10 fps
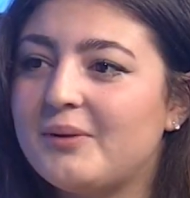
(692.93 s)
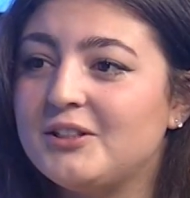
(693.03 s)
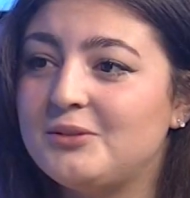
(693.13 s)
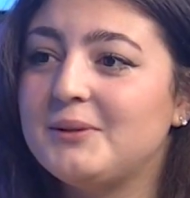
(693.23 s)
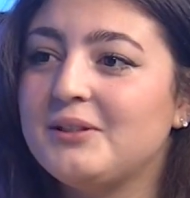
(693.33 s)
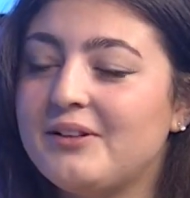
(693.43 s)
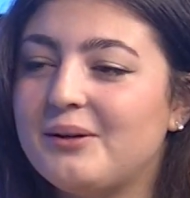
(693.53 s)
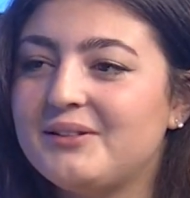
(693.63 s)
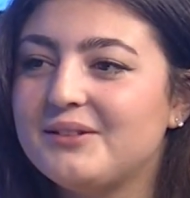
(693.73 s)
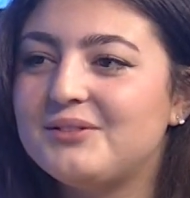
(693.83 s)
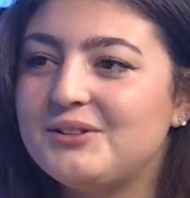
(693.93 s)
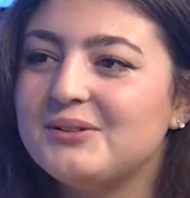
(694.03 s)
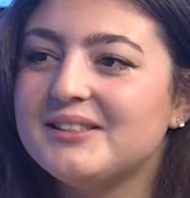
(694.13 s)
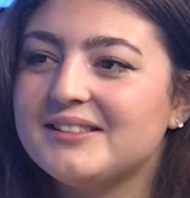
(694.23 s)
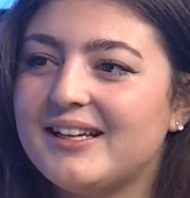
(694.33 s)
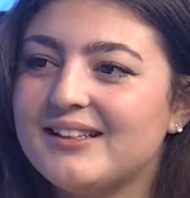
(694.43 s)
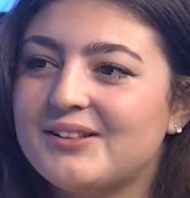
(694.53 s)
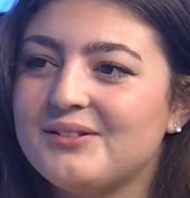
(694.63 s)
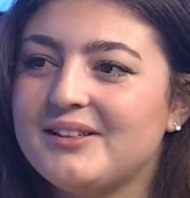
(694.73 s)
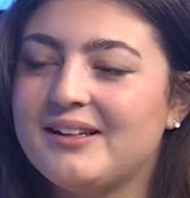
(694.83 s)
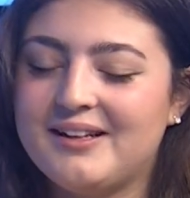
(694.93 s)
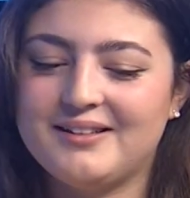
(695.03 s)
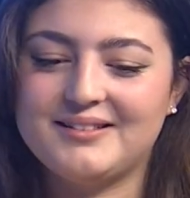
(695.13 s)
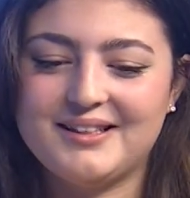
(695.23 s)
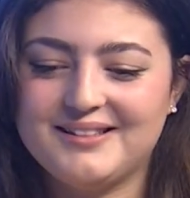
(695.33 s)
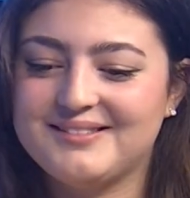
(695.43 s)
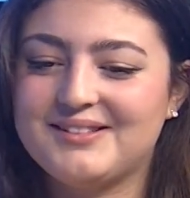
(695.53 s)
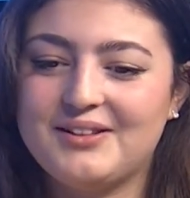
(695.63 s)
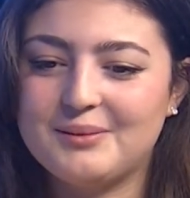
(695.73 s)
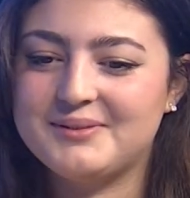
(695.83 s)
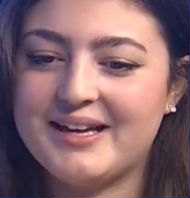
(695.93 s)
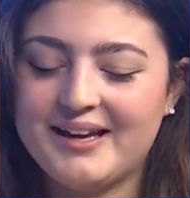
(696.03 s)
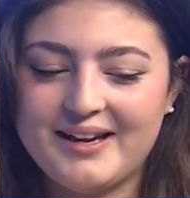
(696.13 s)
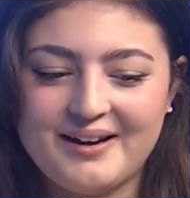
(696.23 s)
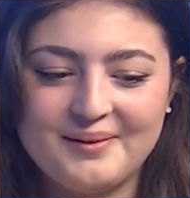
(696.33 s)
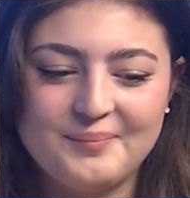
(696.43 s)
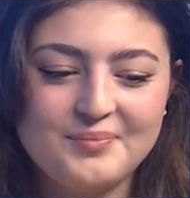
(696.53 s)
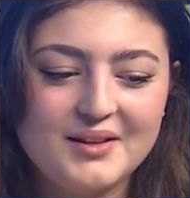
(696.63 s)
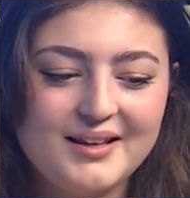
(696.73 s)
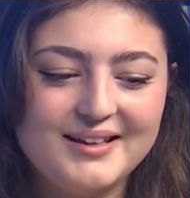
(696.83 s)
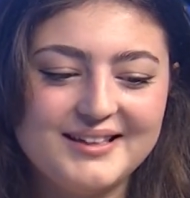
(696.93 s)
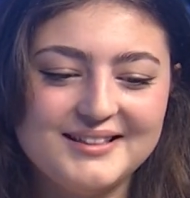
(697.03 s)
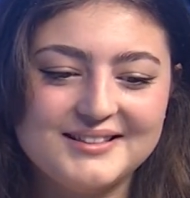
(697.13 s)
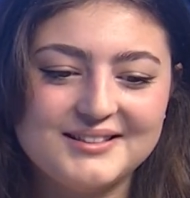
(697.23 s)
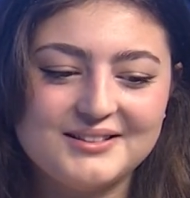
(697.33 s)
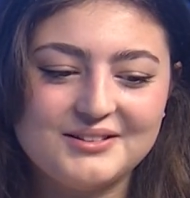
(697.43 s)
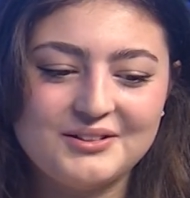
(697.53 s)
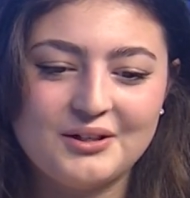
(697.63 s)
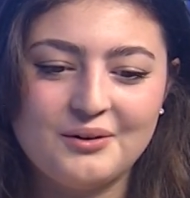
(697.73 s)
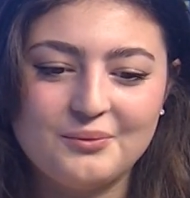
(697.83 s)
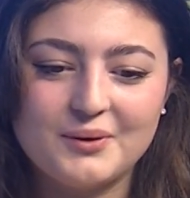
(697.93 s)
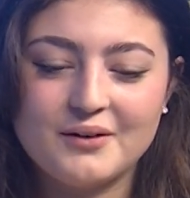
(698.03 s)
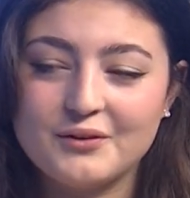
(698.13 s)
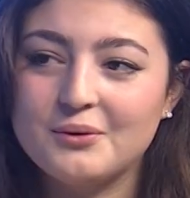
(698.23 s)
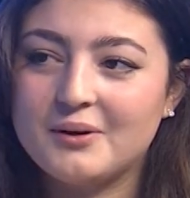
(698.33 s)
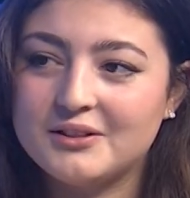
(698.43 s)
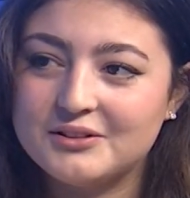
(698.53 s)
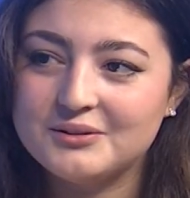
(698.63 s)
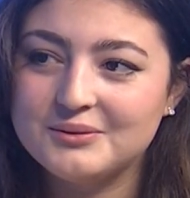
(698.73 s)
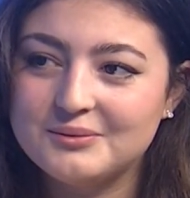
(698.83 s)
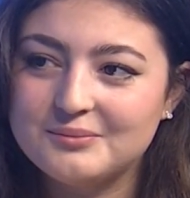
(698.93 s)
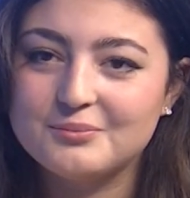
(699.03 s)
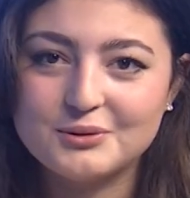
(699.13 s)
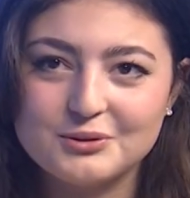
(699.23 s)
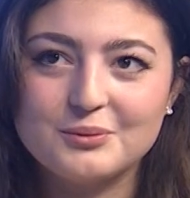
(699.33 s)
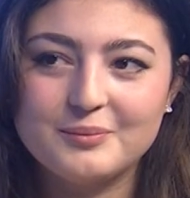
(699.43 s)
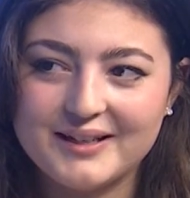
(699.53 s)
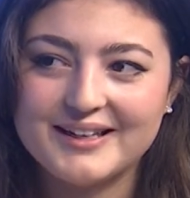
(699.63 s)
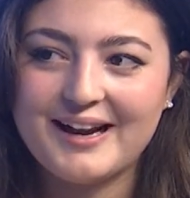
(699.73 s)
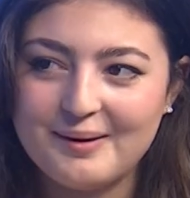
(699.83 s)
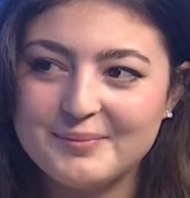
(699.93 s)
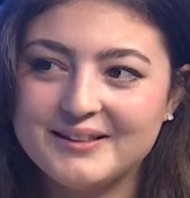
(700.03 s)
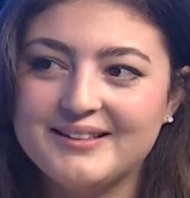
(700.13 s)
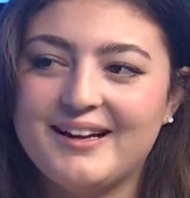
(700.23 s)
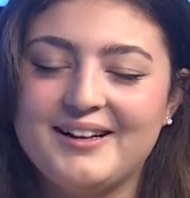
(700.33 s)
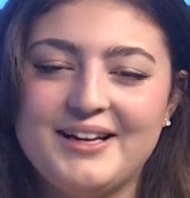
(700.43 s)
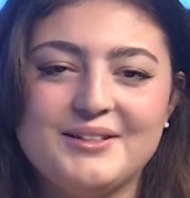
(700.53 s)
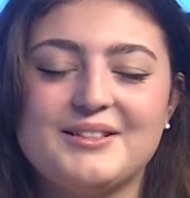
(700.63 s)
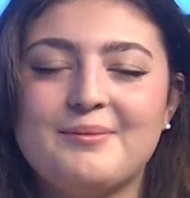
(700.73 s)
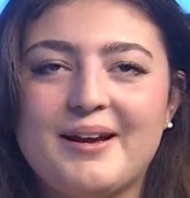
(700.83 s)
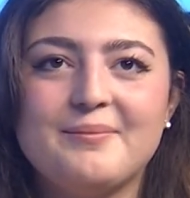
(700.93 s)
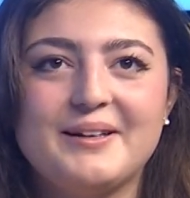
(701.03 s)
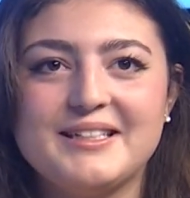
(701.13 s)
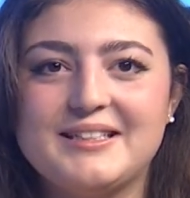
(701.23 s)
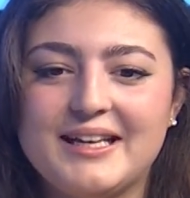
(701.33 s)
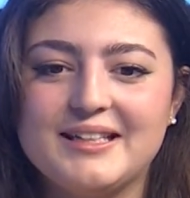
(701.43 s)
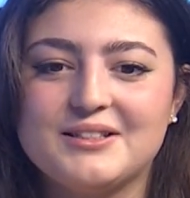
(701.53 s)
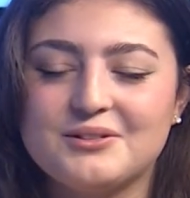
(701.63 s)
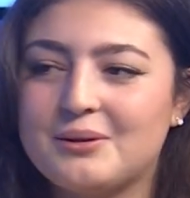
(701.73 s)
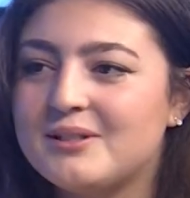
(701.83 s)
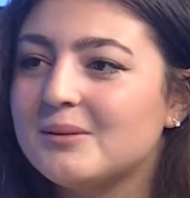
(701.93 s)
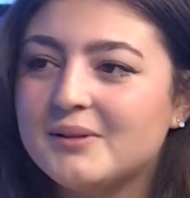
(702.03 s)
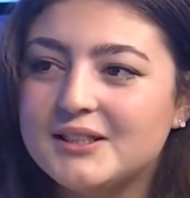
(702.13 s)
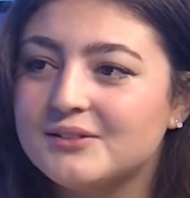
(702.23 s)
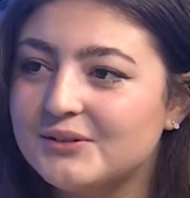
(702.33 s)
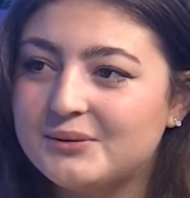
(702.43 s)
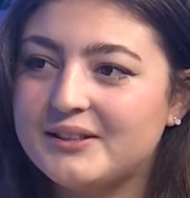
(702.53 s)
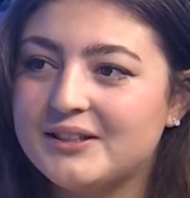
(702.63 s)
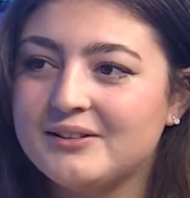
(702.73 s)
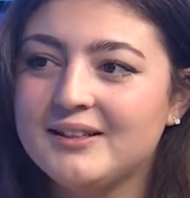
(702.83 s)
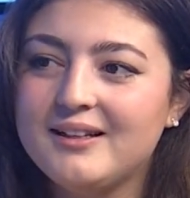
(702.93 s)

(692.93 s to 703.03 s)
my spiel that I would give students at the club day. Is, you know, whatever you want to do, Bruce will make it happen. It's my biggest thing is there's always a place for you here.